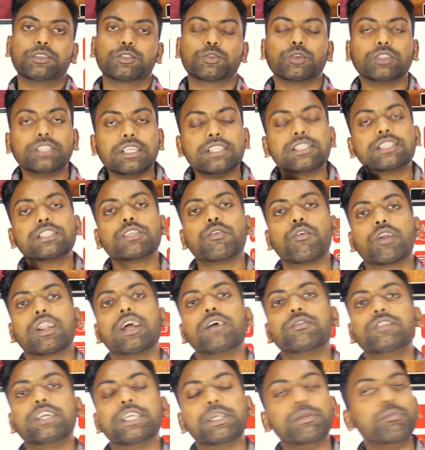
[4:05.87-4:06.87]
So this is one
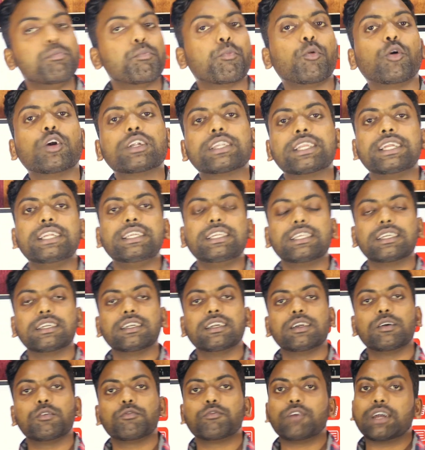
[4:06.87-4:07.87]
of the important
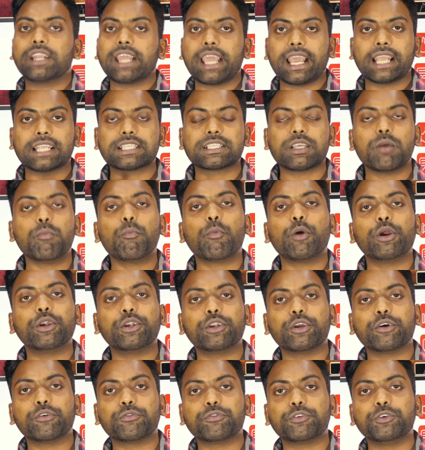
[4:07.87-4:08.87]
for an exam
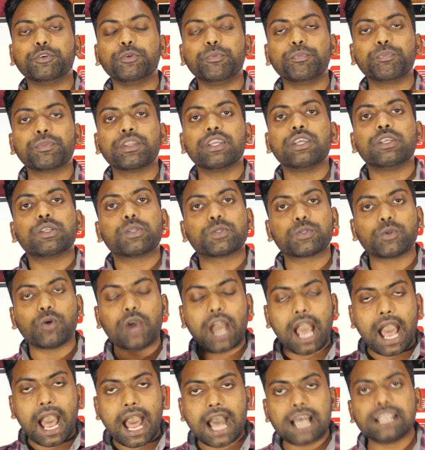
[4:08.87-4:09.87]
point of view.
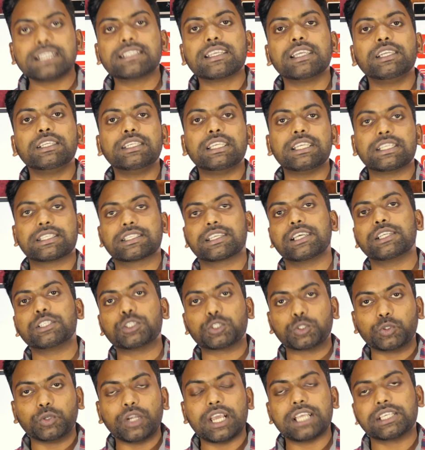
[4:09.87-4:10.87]
So as I
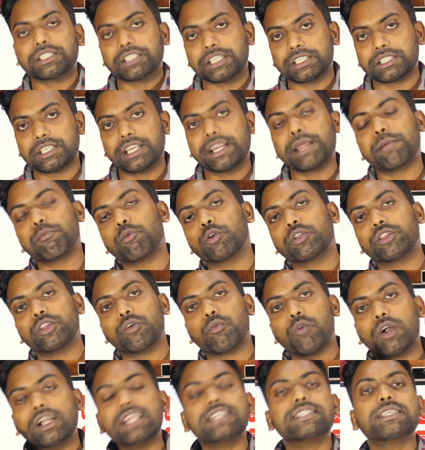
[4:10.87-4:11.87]
discussed today's session about the
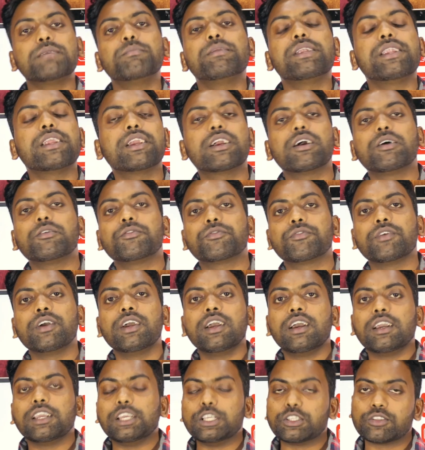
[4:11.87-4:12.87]
what is the meaning of
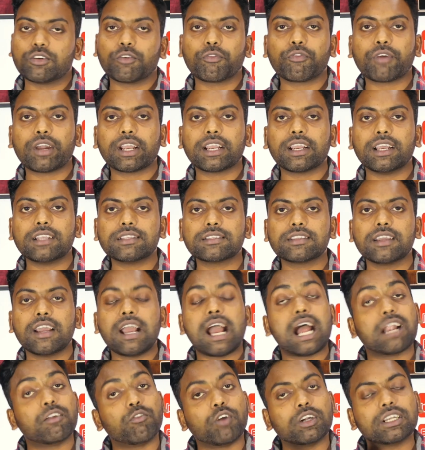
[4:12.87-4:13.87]
esophagus,
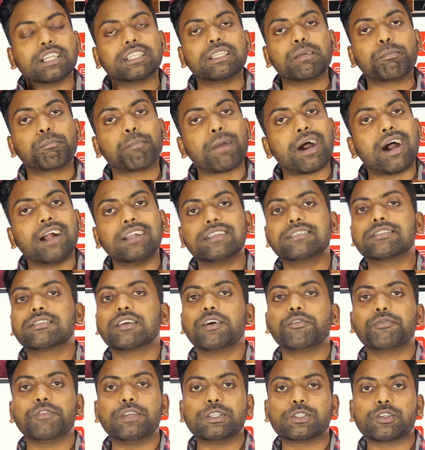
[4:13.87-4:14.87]
and what are the parts
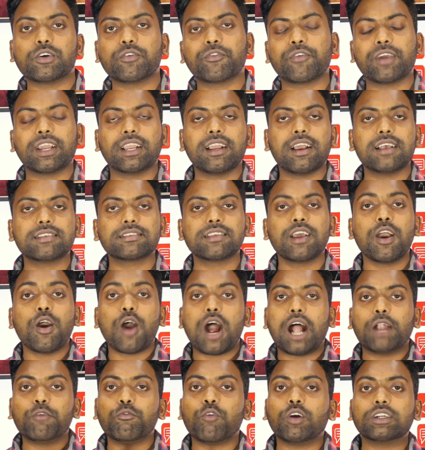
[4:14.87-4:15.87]
of esophagus,
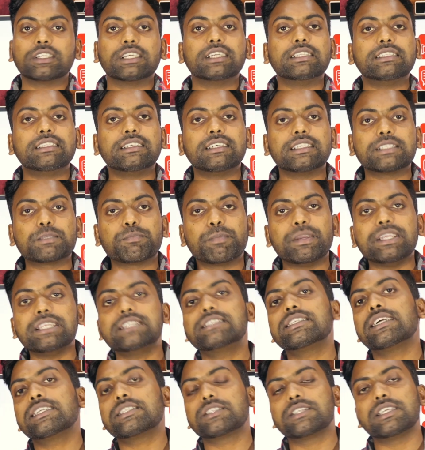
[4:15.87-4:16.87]
and what are the
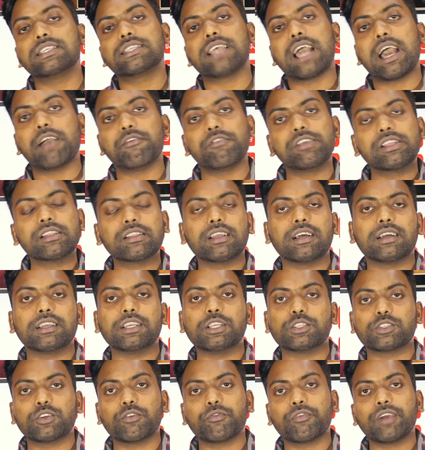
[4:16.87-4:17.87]
sphincters is having the
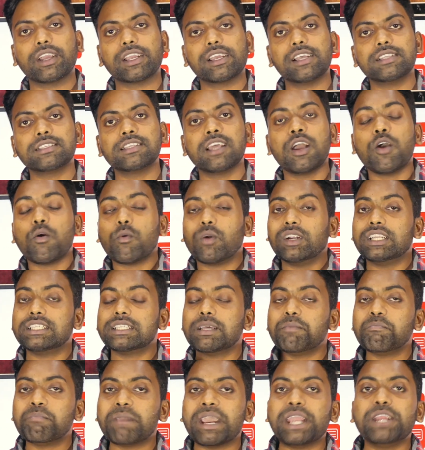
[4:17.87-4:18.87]
esophagus, what is
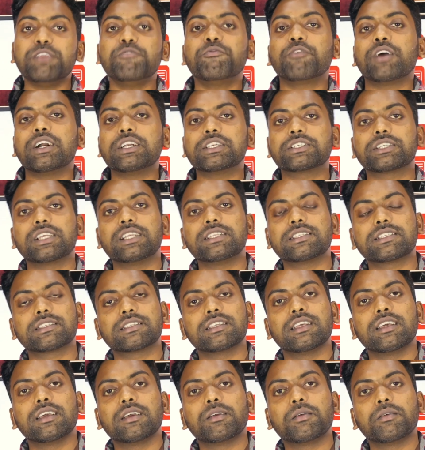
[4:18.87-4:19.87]
the main
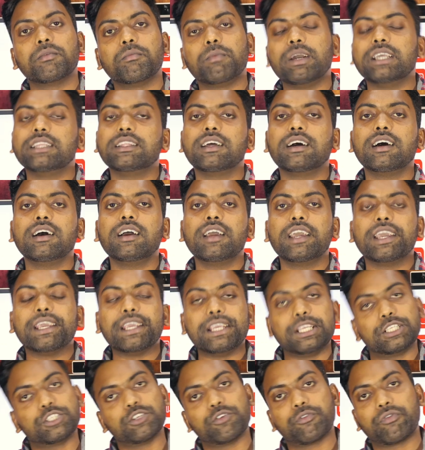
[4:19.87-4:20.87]
functions by the
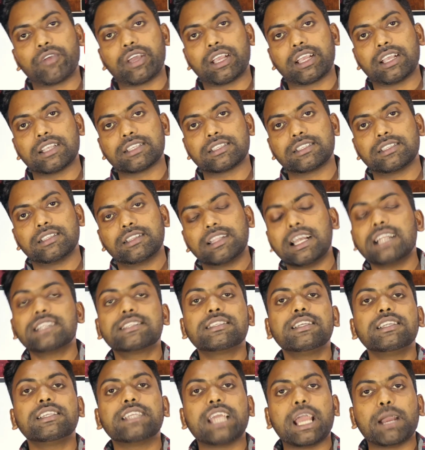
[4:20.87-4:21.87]
esophagus.
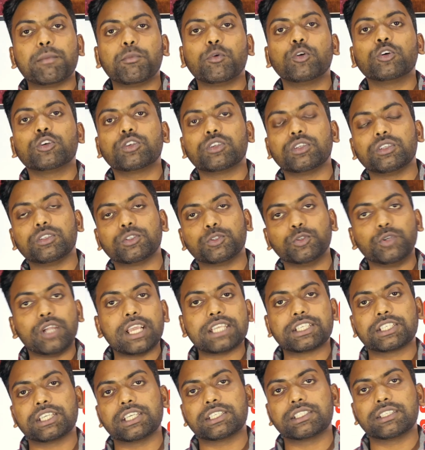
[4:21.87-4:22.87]
That's it about
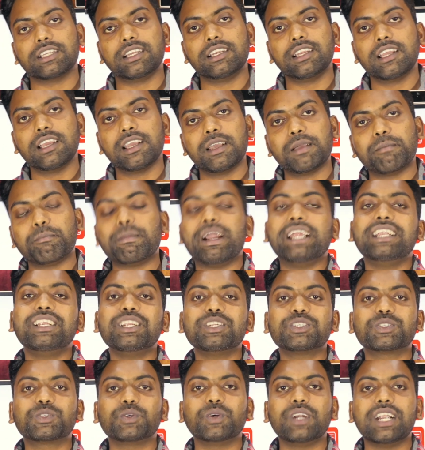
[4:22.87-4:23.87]
today's session. My
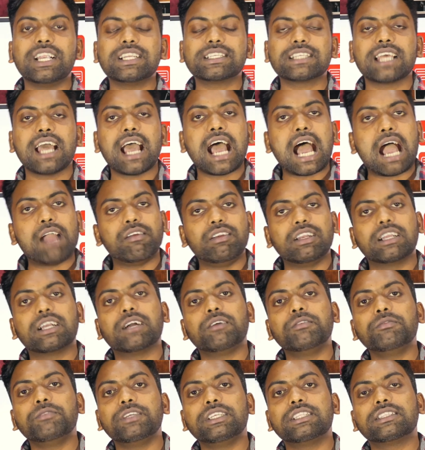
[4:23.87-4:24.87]
dear students, I will
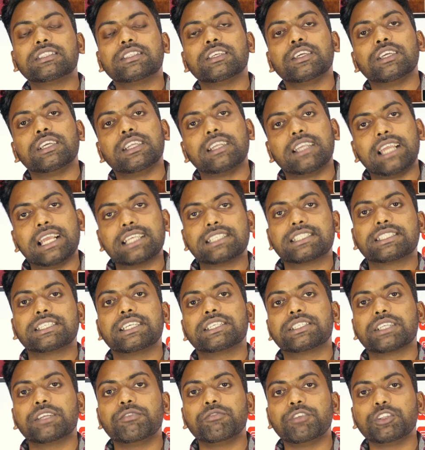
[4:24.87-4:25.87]
come with next
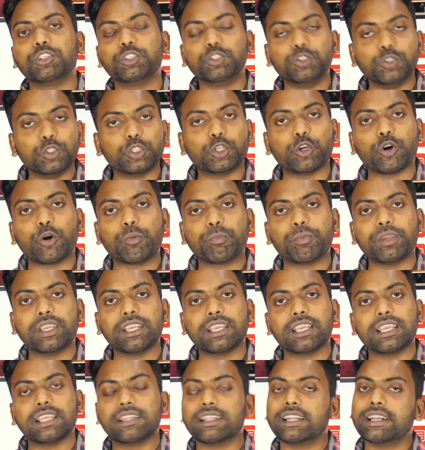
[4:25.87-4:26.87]
session with new
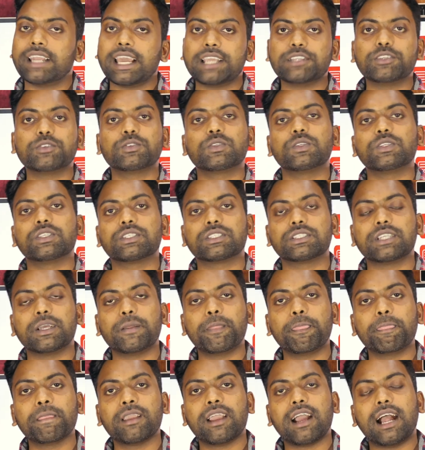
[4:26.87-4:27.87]
topic in the digestive
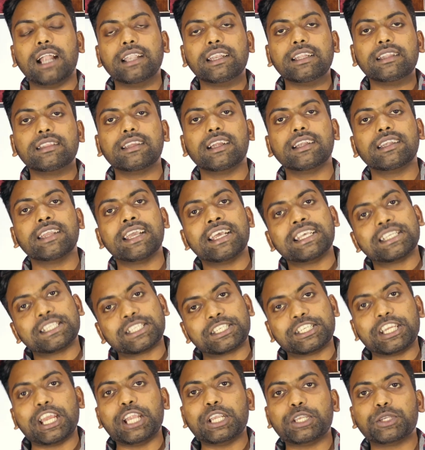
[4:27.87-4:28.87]
system. Until that,
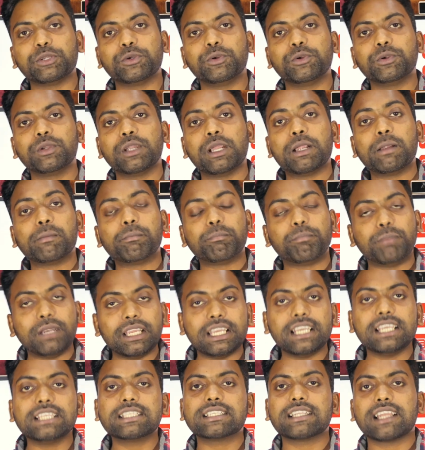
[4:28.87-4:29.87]
stay tuned.
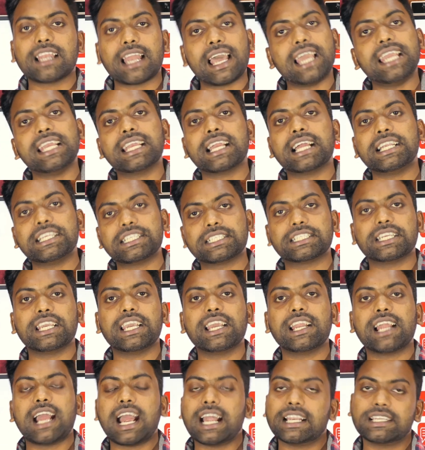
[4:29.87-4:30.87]
Please like and
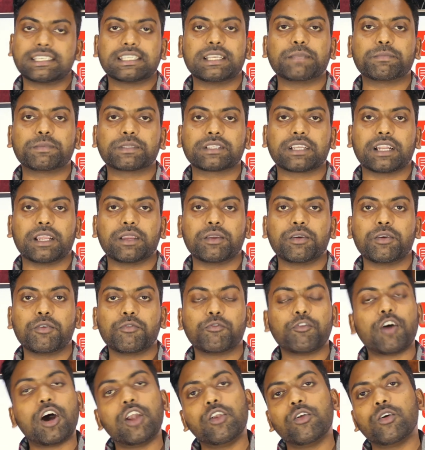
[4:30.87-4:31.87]
share and subscribe.
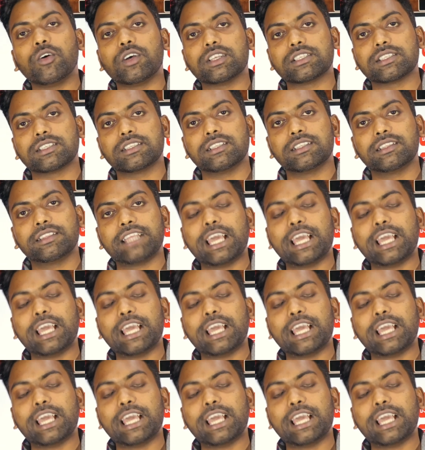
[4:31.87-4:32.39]
Follow us.